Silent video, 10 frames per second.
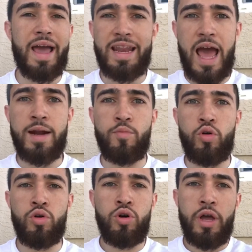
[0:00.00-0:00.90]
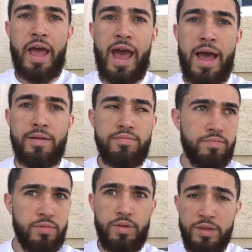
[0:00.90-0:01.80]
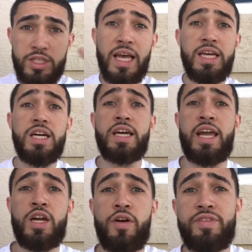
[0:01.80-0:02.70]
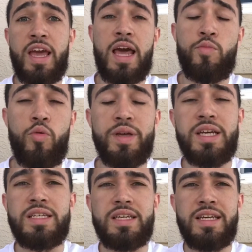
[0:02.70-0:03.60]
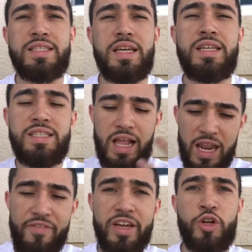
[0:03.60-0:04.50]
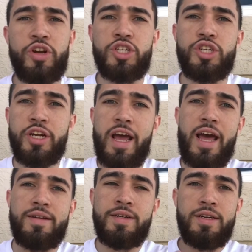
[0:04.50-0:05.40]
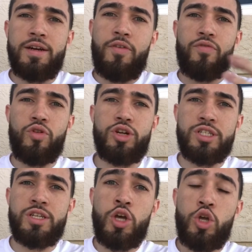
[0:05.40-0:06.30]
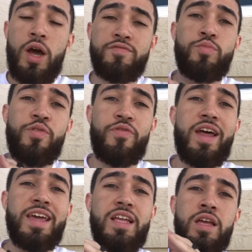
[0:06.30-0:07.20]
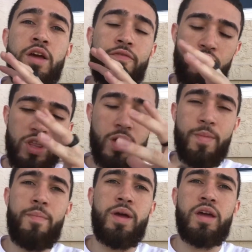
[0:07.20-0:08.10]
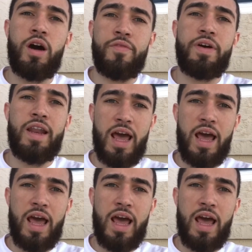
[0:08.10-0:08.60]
an animal and take good care of the animal, because it's a living creature, and of course you have to be ready for the commitment of an